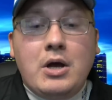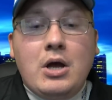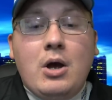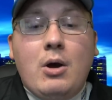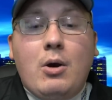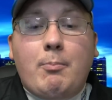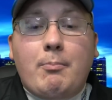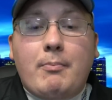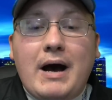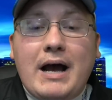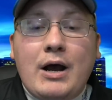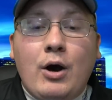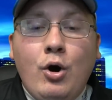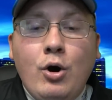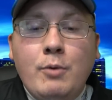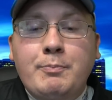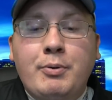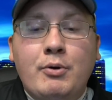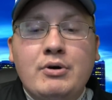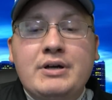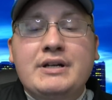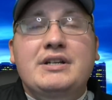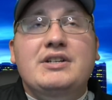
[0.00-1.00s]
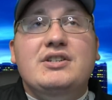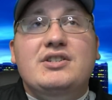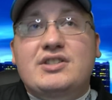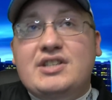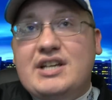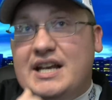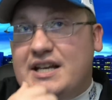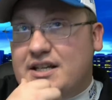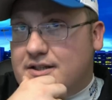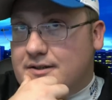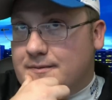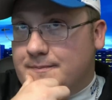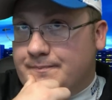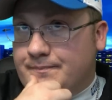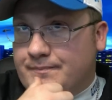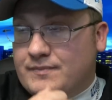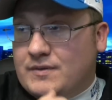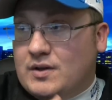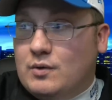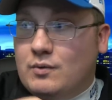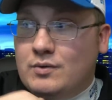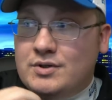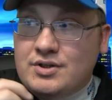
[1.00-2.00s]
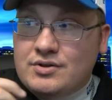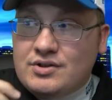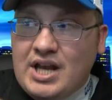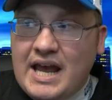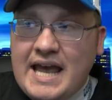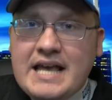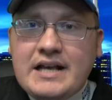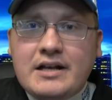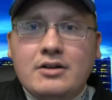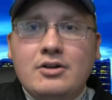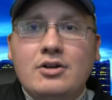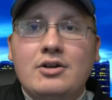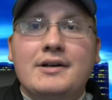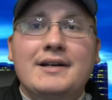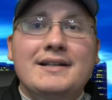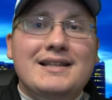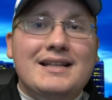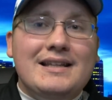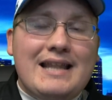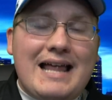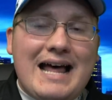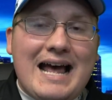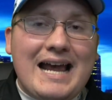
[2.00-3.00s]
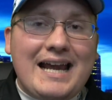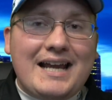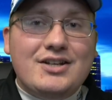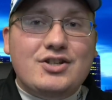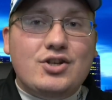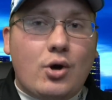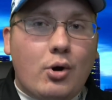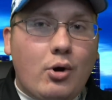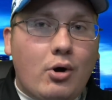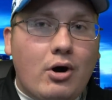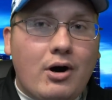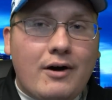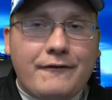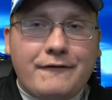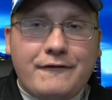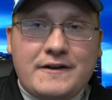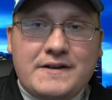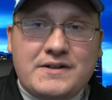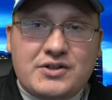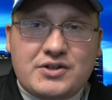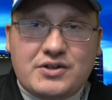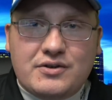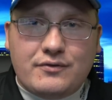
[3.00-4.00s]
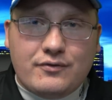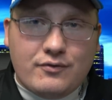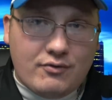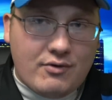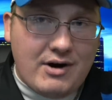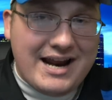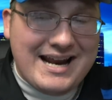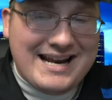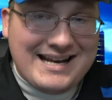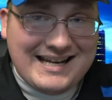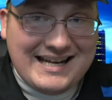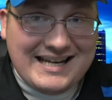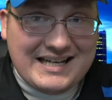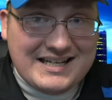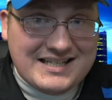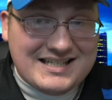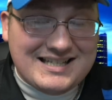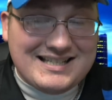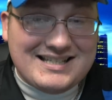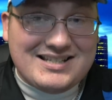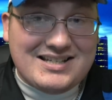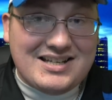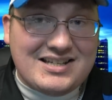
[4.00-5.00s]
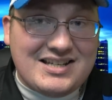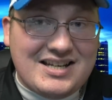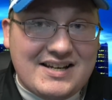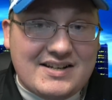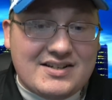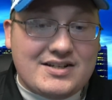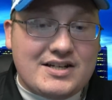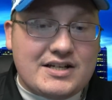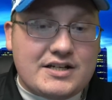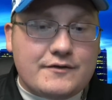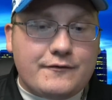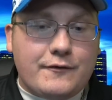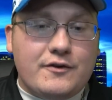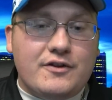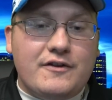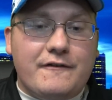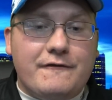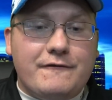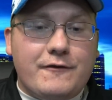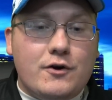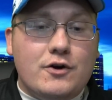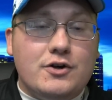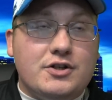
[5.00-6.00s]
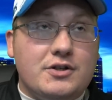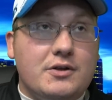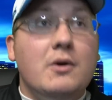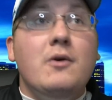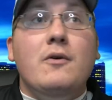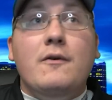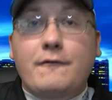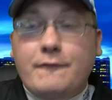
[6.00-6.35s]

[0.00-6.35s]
My whole point is this. When you take a look at the Lions' offensive rankings and statistics for the first